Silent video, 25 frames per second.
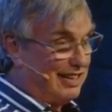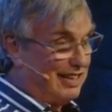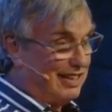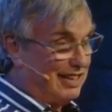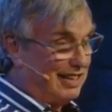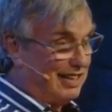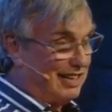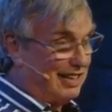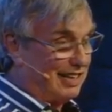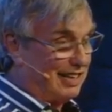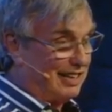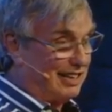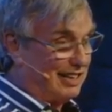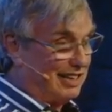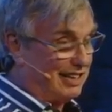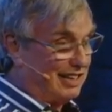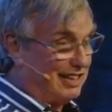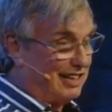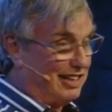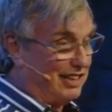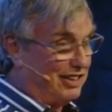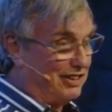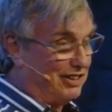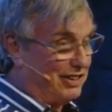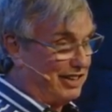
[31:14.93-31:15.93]
and that
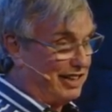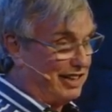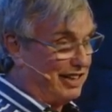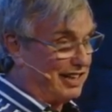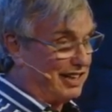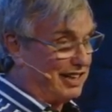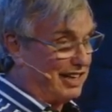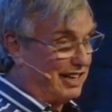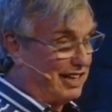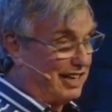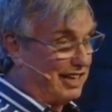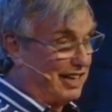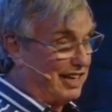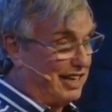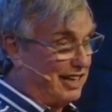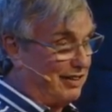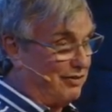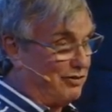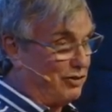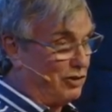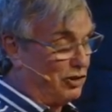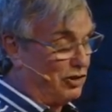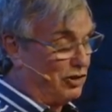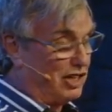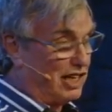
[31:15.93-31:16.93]
you ain't going to have
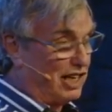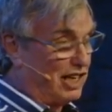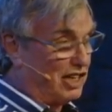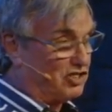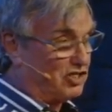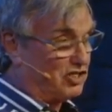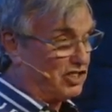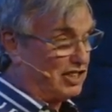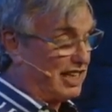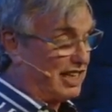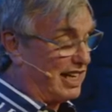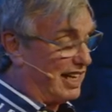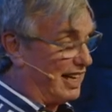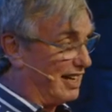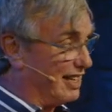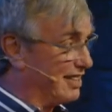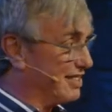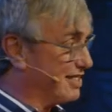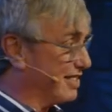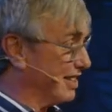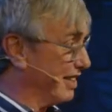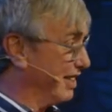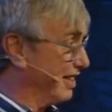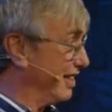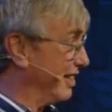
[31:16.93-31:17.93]
your
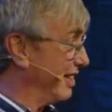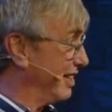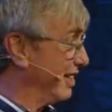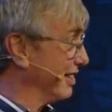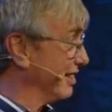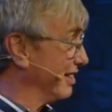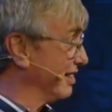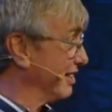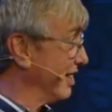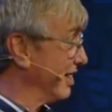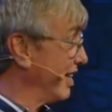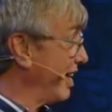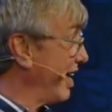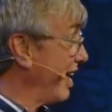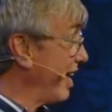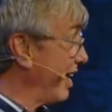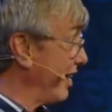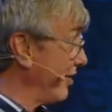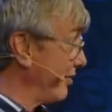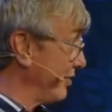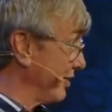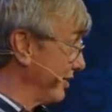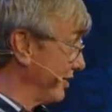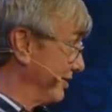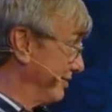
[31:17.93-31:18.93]
nationality in
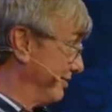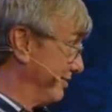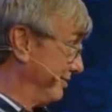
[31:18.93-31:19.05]
heaven.